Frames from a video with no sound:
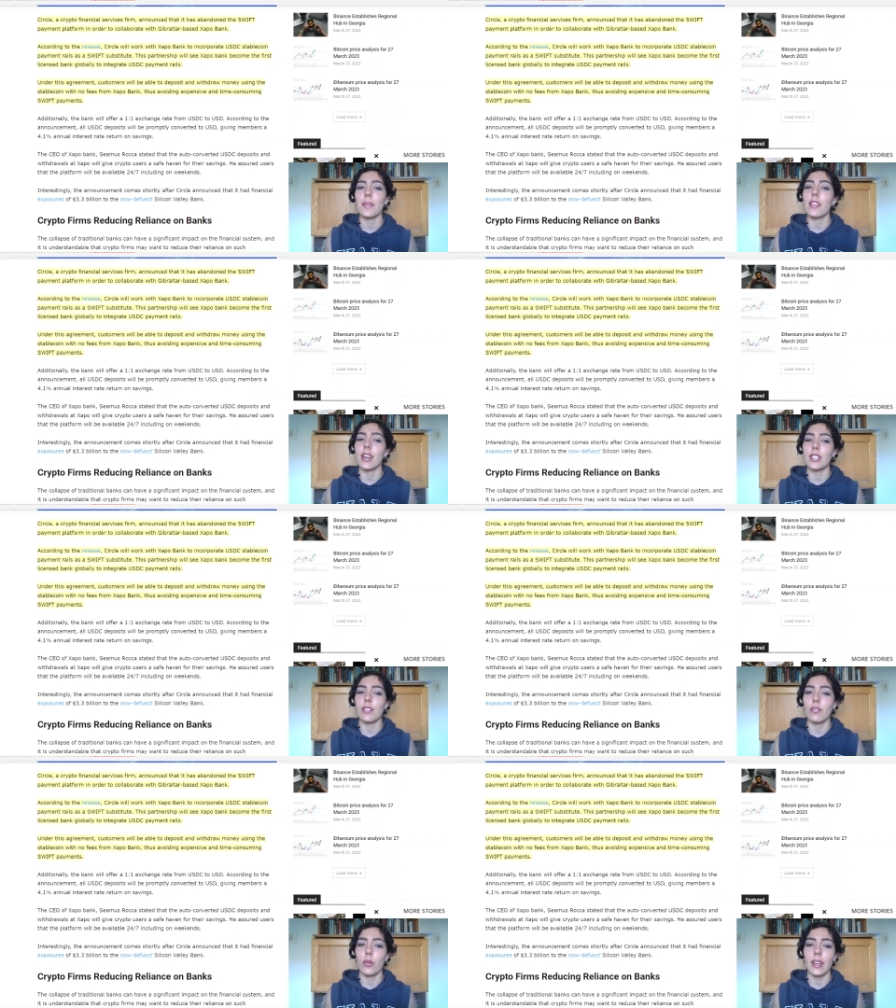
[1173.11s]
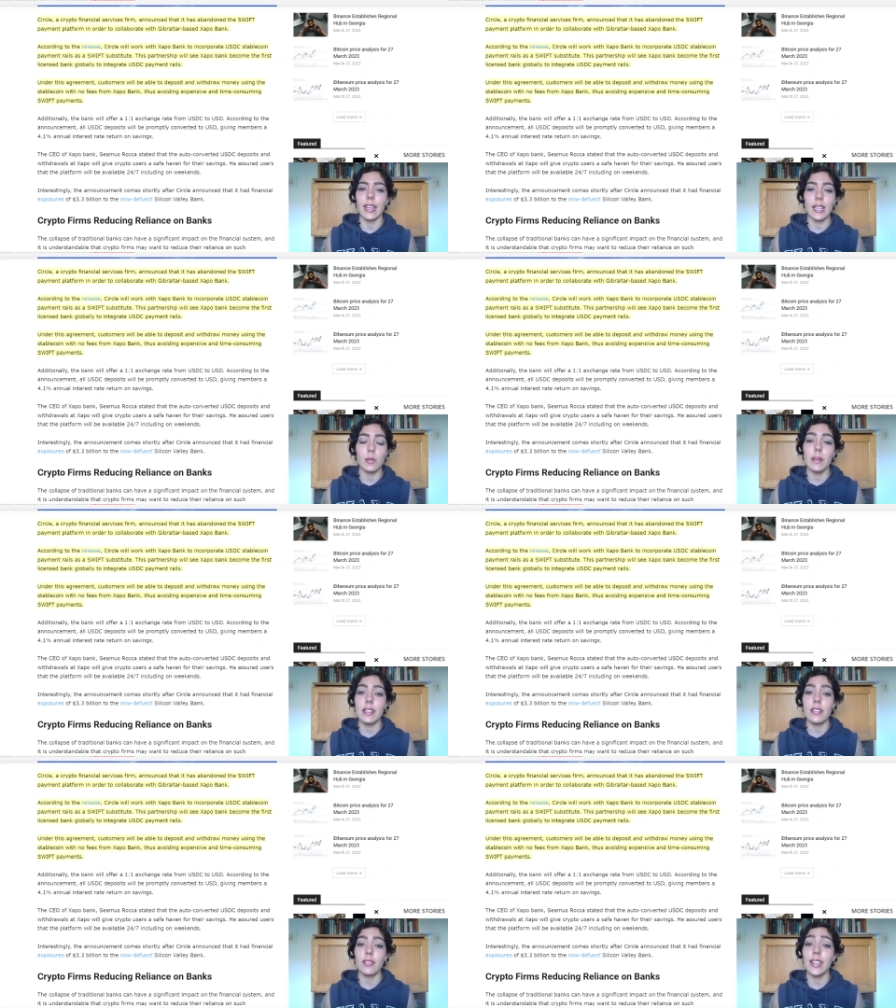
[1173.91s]
thus avoiding
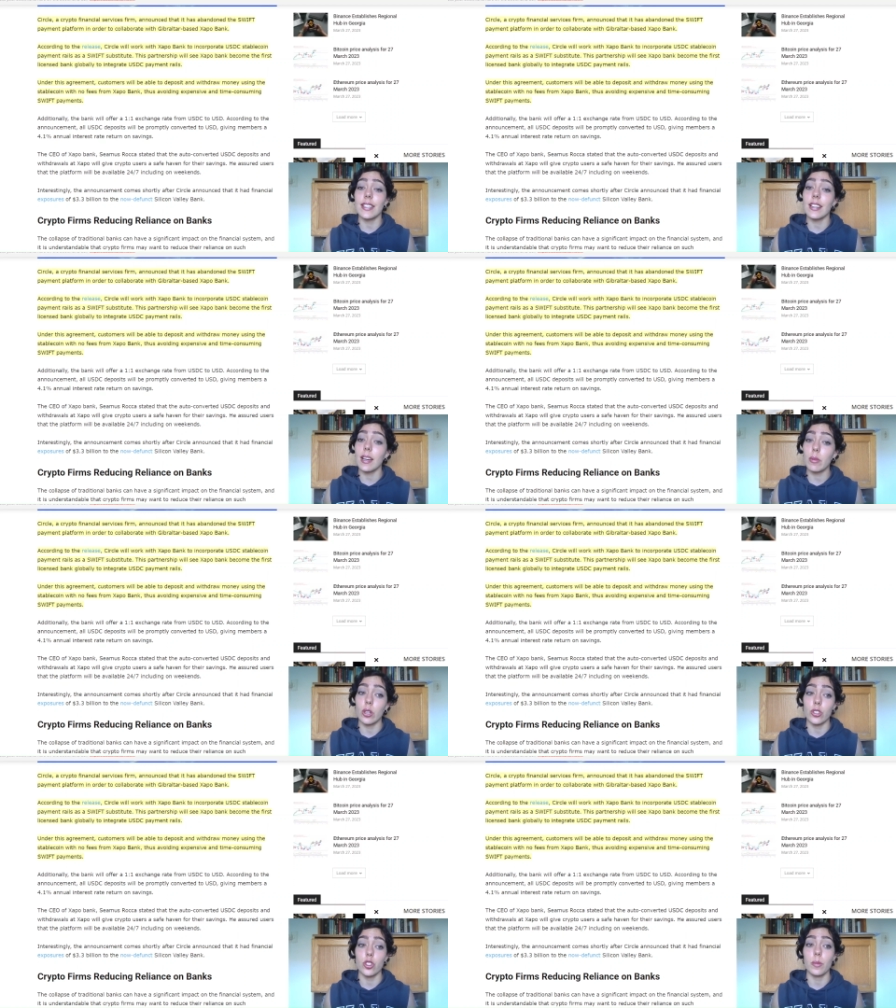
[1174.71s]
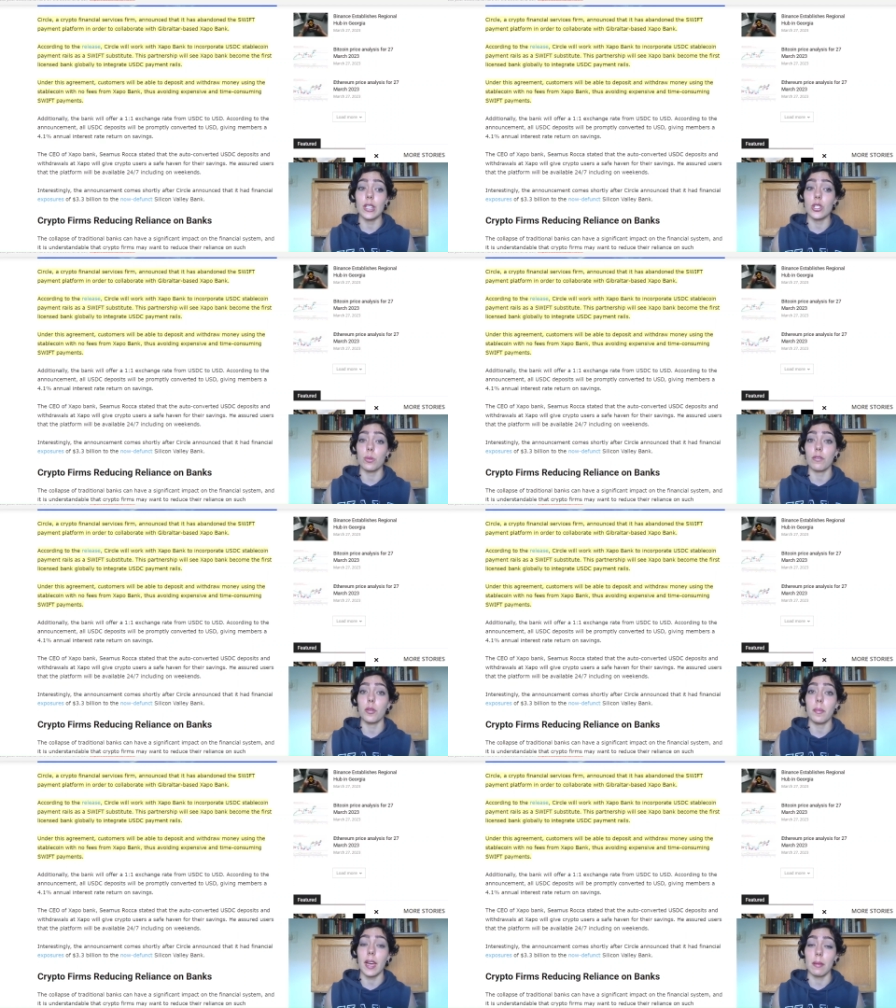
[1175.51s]
expensive and time-consuming Swift
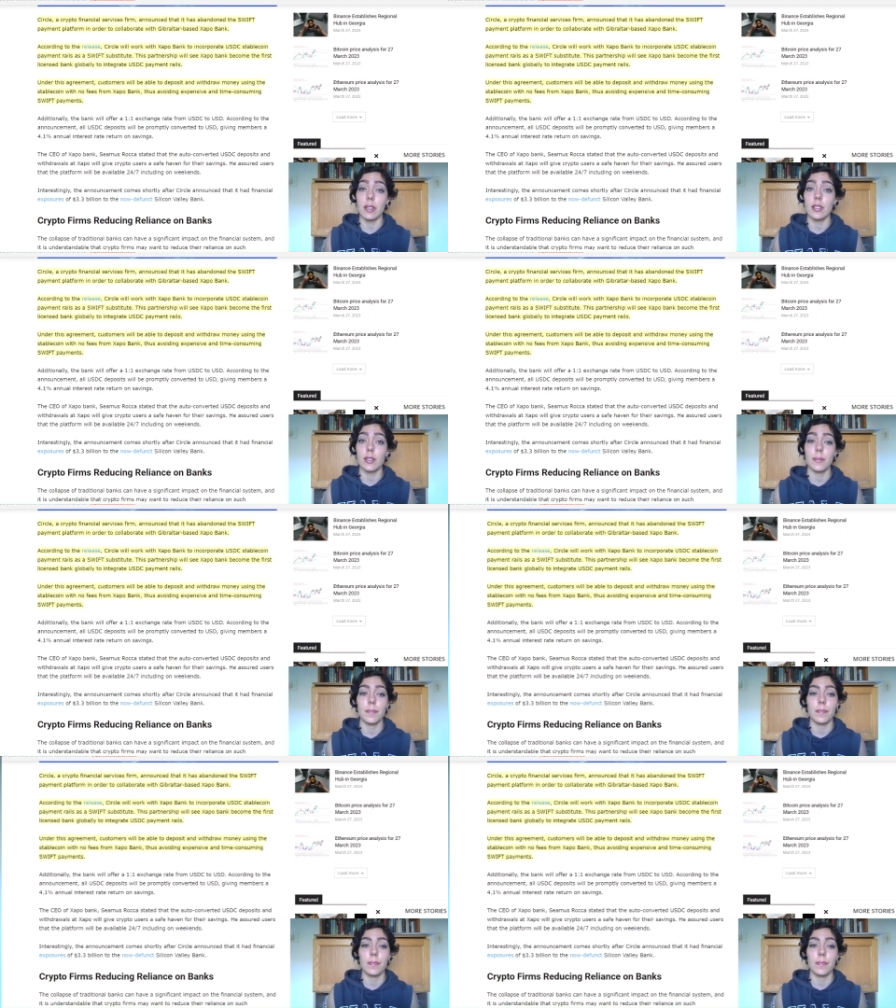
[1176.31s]
payments.